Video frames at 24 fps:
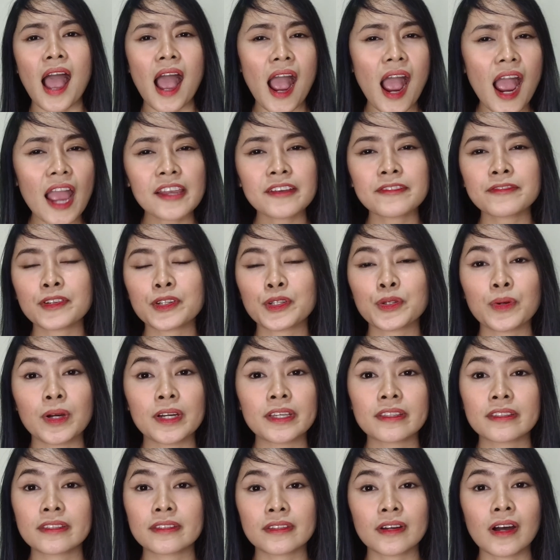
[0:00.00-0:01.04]
I for
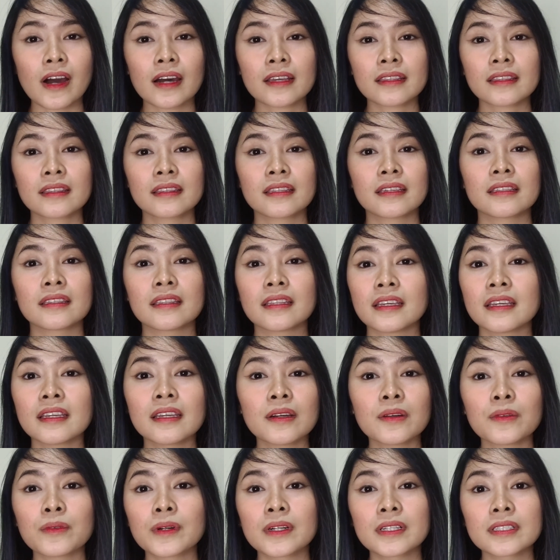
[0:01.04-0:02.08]
one thought that
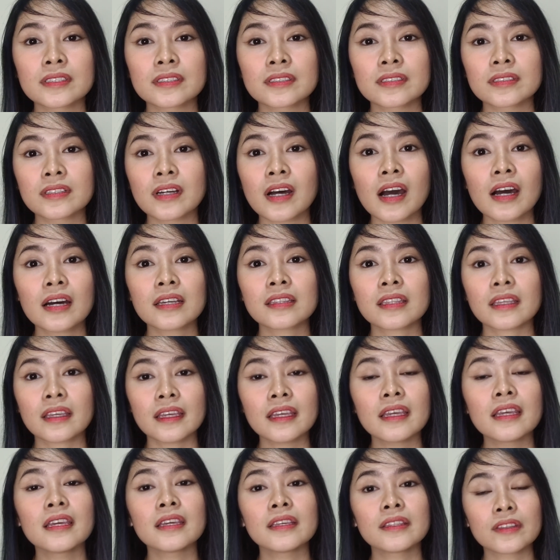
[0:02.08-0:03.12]
it was not
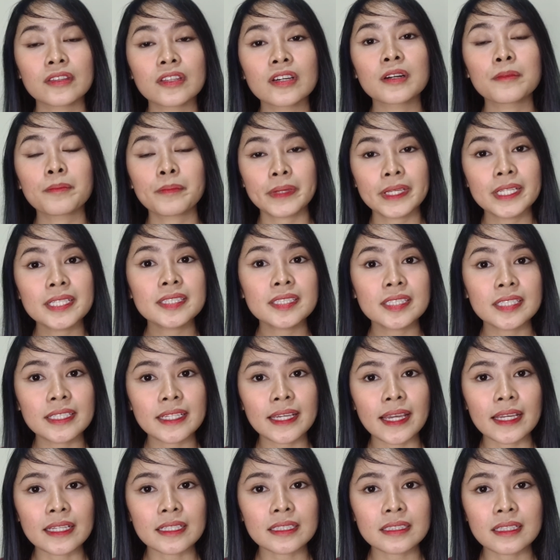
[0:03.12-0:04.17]
in the PC
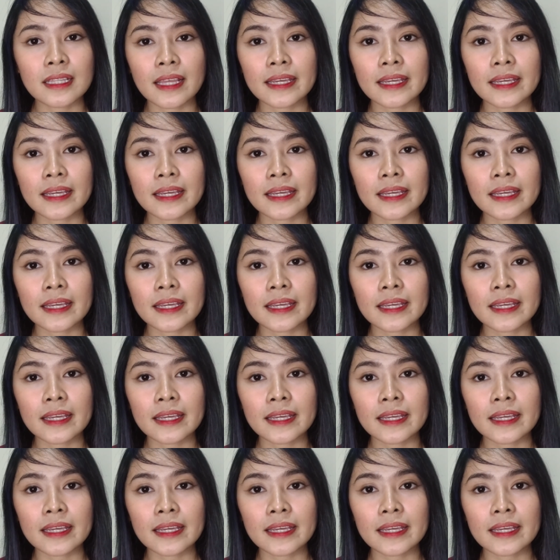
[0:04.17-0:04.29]
case.